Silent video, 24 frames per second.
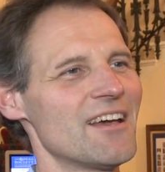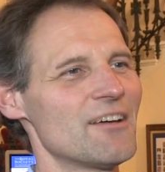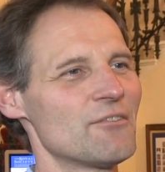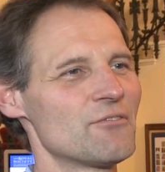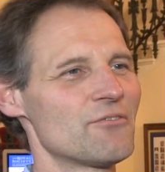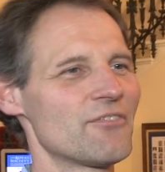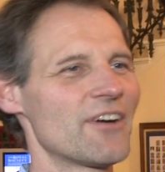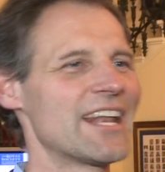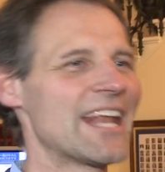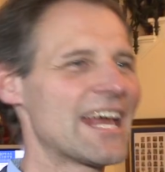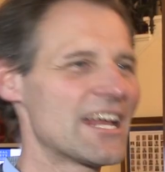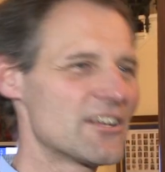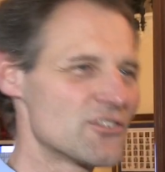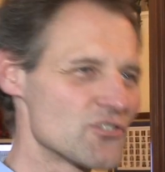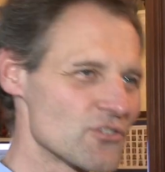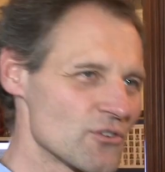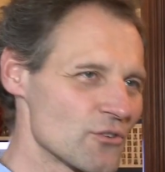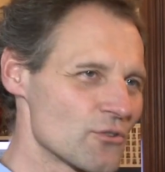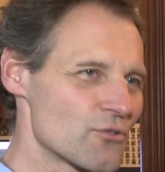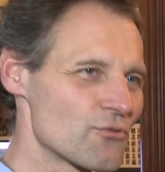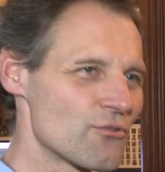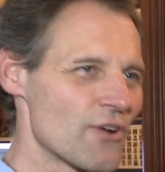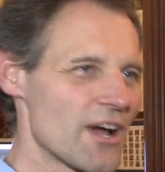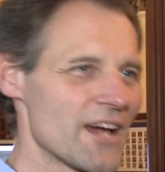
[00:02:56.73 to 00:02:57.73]

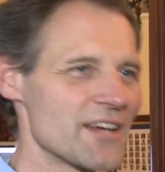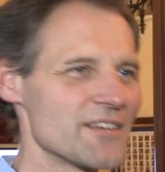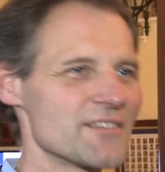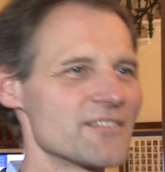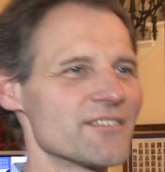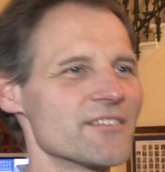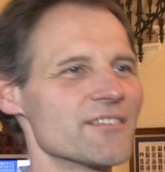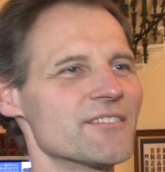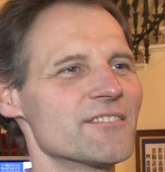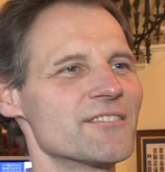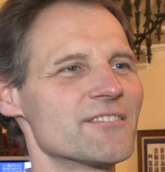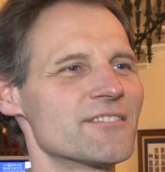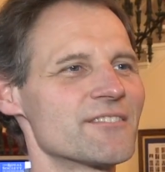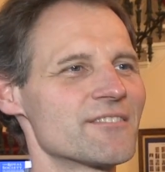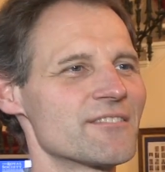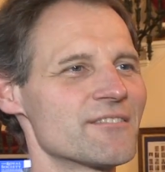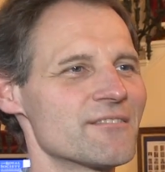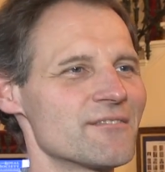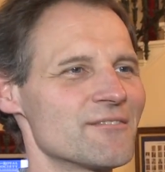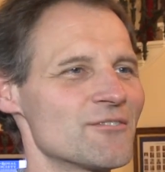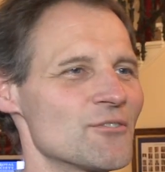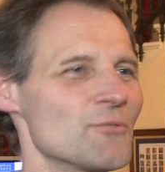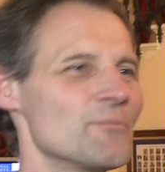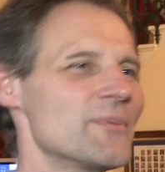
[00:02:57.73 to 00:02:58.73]
financial crisis,
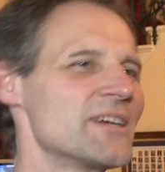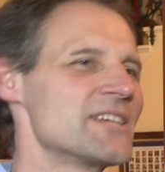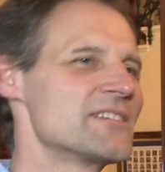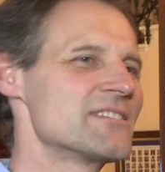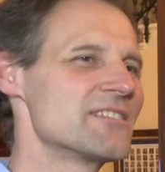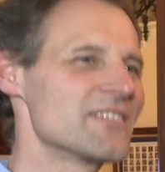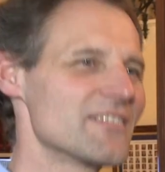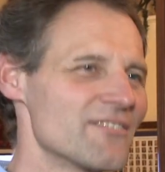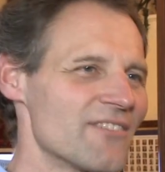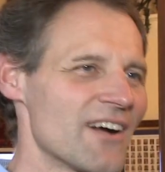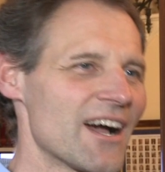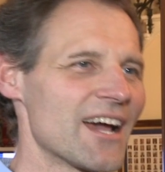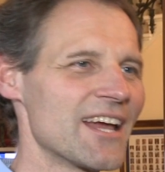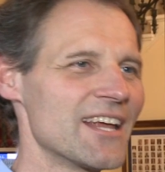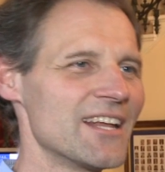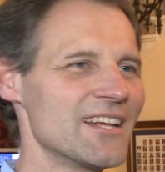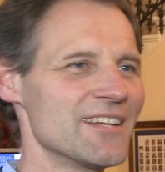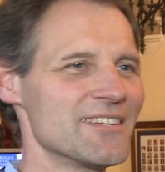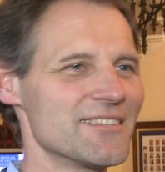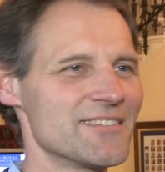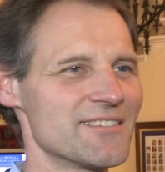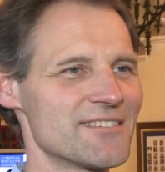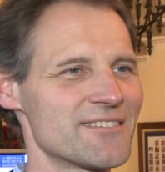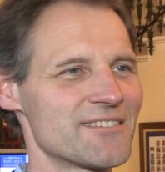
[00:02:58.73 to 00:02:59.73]
domestic
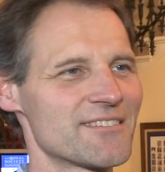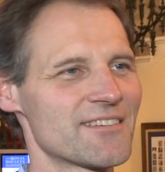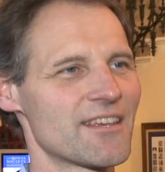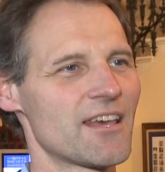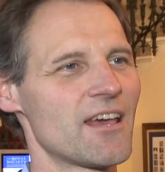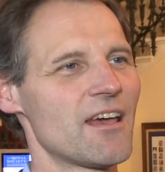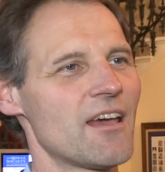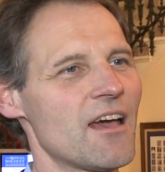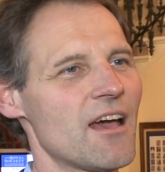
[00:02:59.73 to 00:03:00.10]
violence,